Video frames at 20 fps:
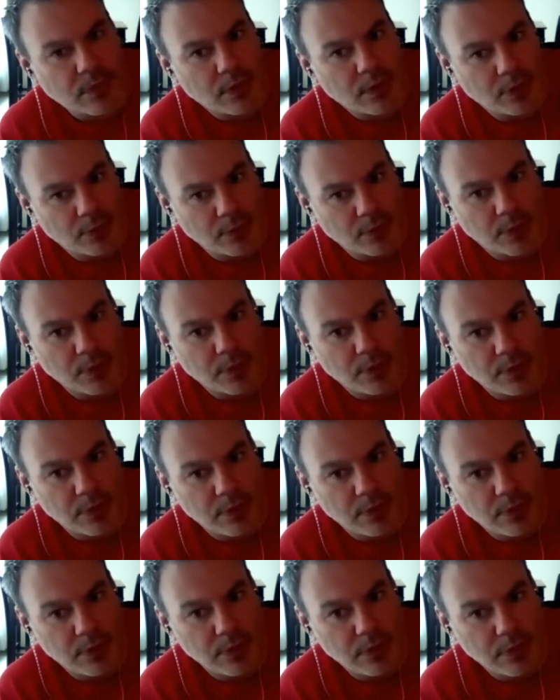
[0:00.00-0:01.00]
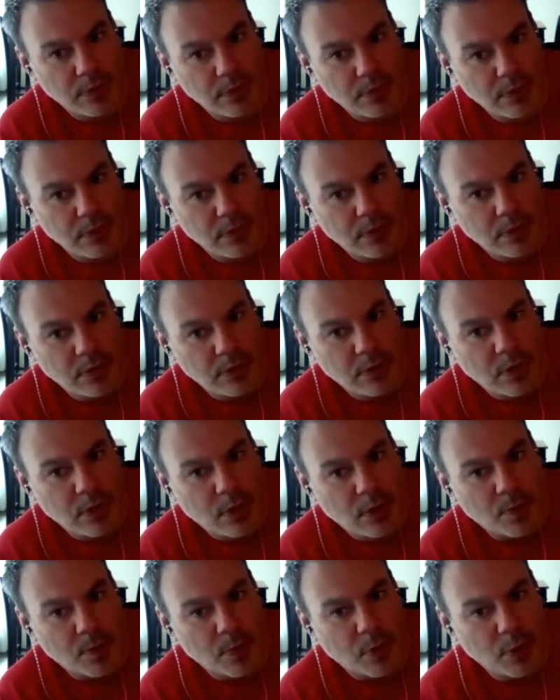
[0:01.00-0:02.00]
quote,
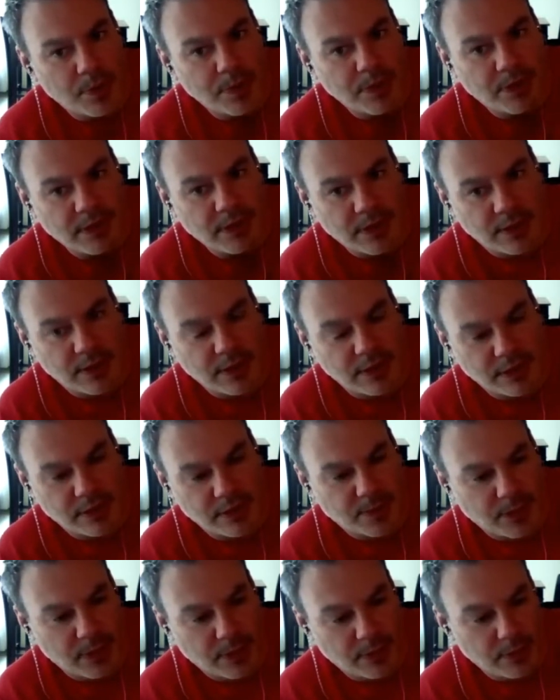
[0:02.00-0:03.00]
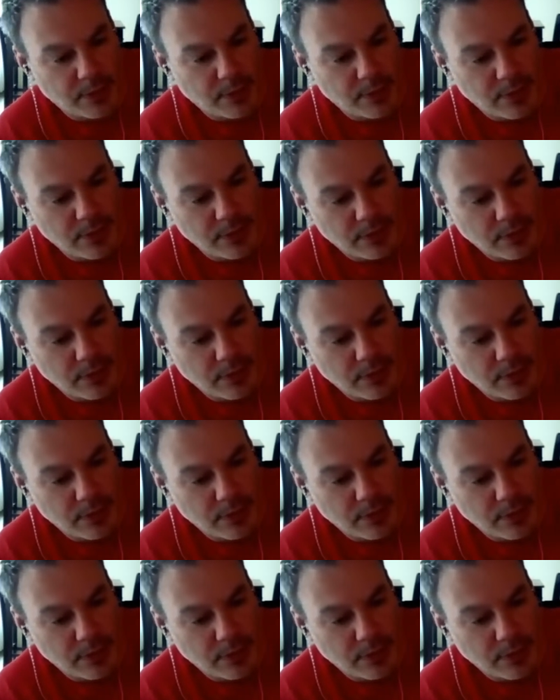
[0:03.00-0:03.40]
Moby Dick is about,